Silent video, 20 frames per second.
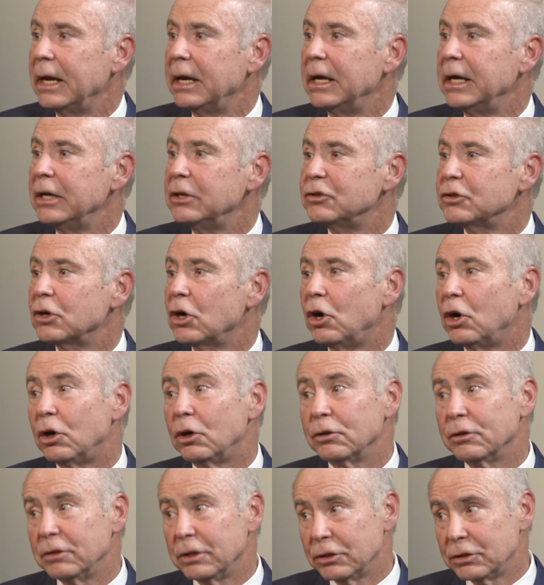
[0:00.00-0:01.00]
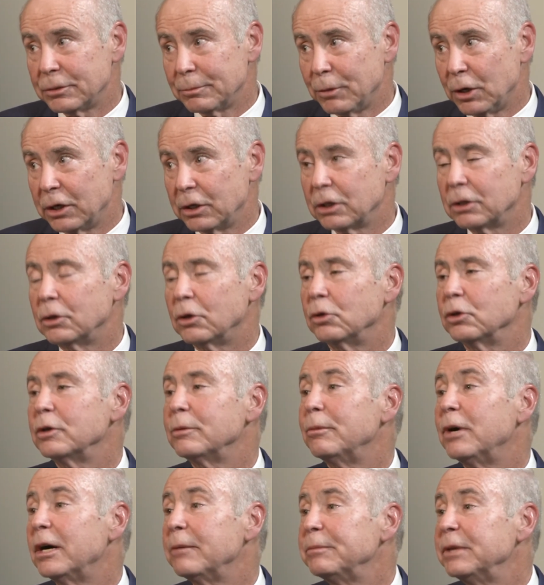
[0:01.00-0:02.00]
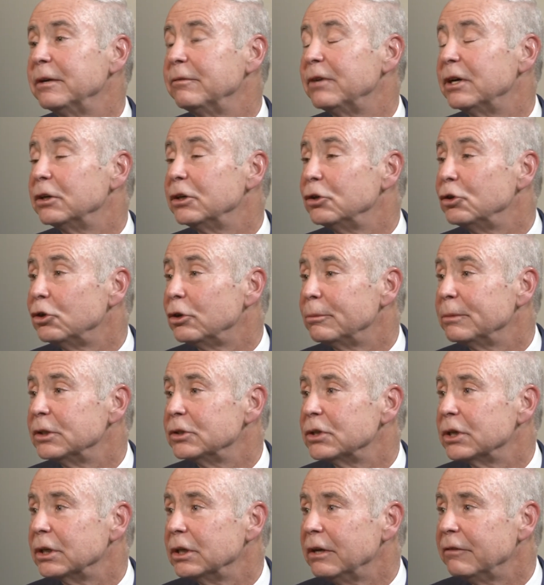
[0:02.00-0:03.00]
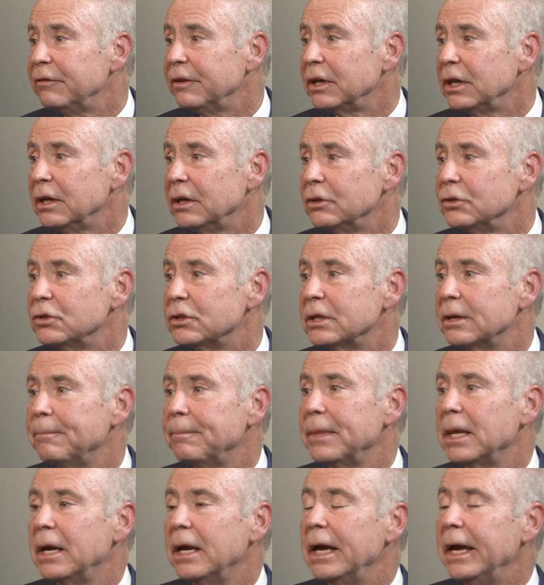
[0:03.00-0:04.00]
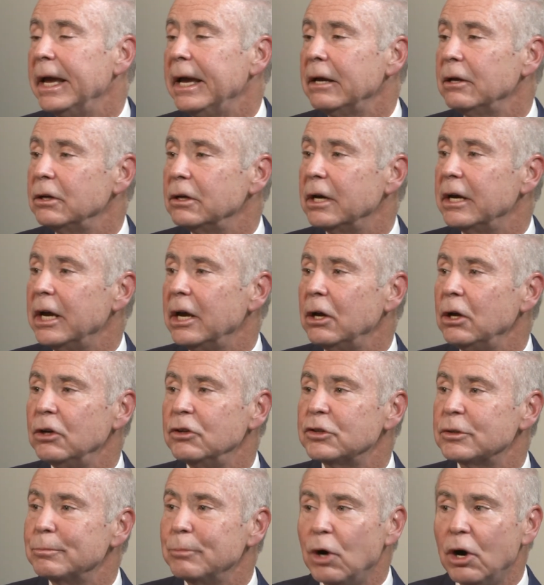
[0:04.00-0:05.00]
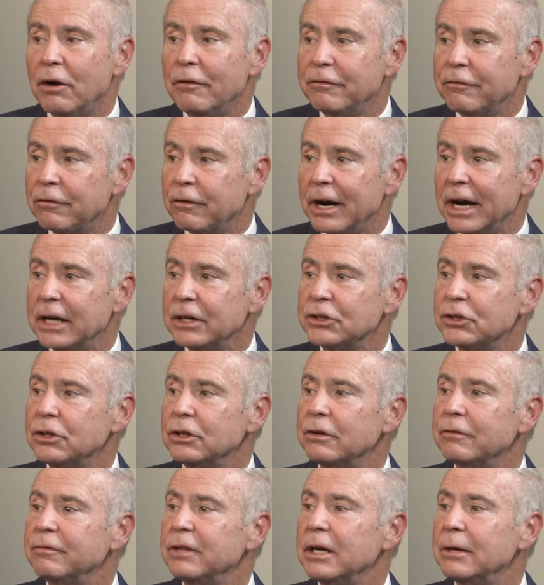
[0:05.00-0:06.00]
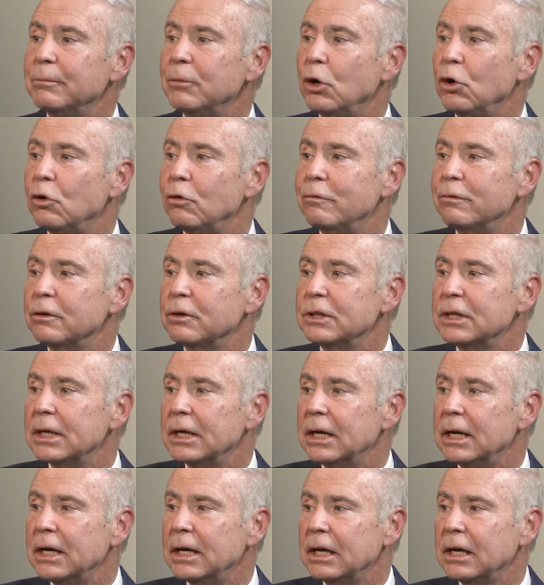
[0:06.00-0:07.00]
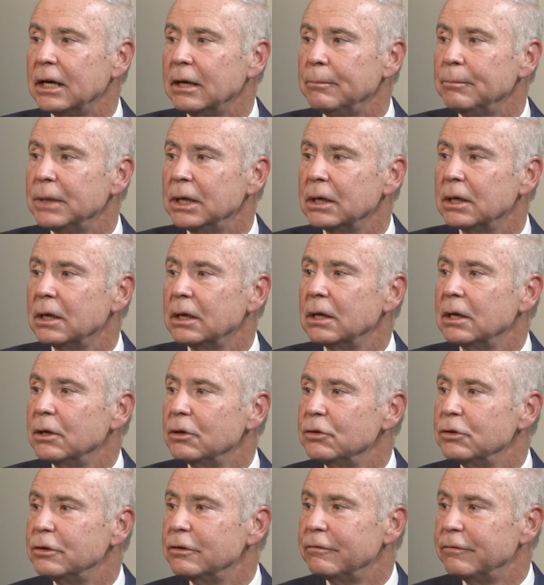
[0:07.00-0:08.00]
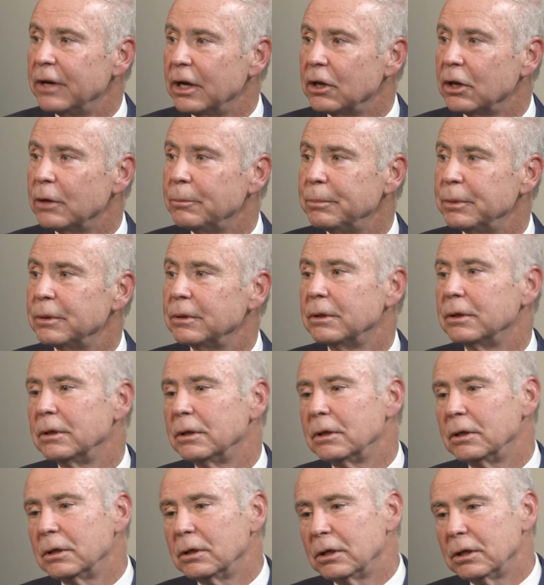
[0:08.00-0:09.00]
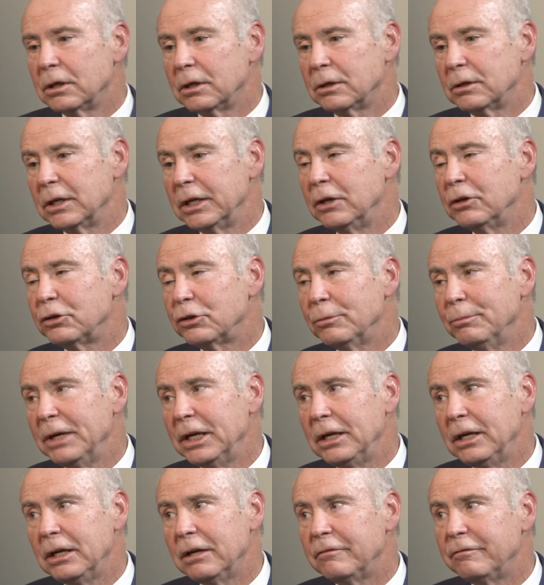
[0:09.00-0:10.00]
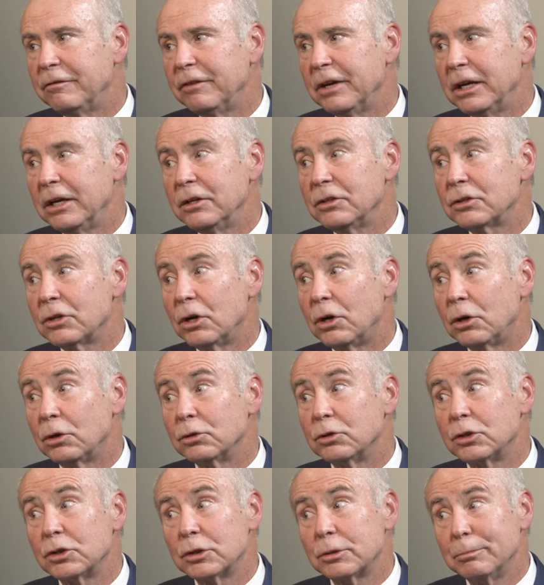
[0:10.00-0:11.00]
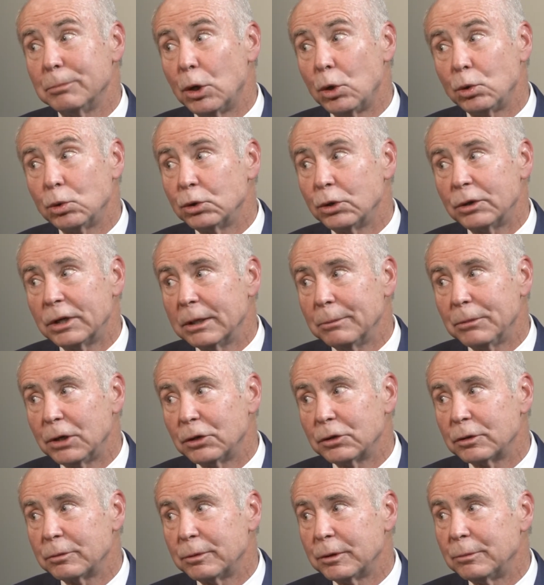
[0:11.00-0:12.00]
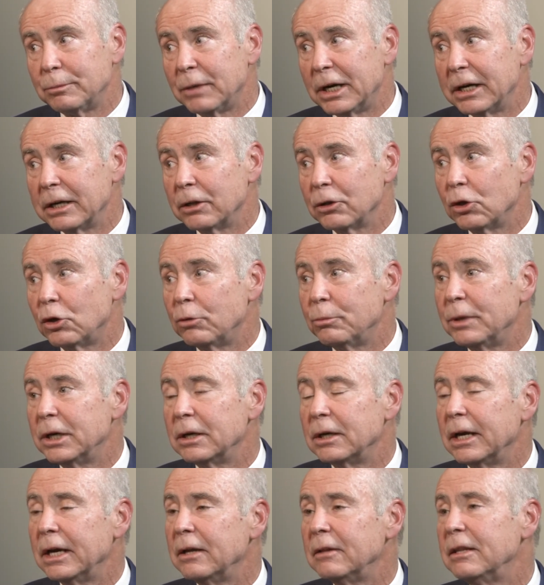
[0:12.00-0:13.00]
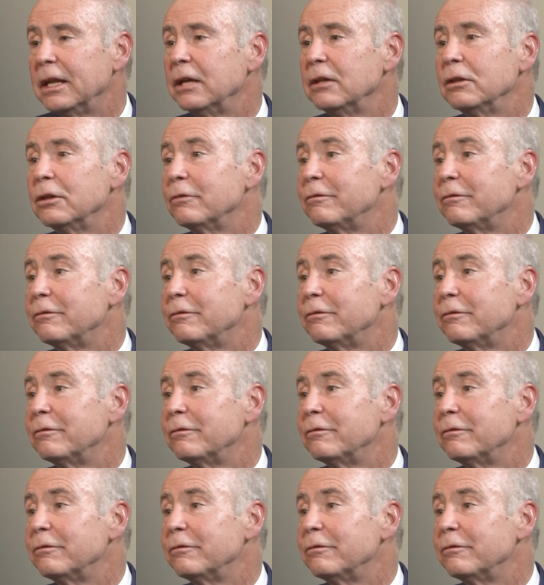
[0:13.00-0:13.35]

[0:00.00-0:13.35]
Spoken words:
It's called this monoclonal gammopathy of undetermined significance. And a small fraction of them over time develop an intermediate phase called smoldering multiple myeloma, and then the